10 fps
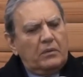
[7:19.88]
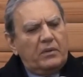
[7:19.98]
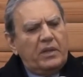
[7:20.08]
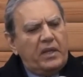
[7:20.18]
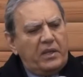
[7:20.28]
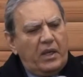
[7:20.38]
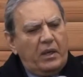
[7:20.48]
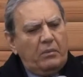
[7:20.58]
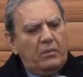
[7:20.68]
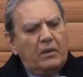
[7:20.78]
They
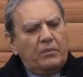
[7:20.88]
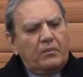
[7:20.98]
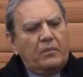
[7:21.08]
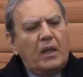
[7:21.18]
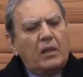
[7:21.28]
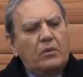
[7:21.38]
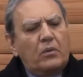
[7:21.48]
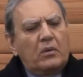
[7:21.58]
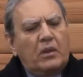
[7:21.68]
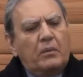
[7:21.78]
came and
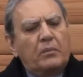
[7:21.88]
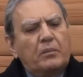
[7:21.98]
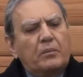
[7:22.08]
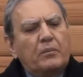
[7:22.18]
told him,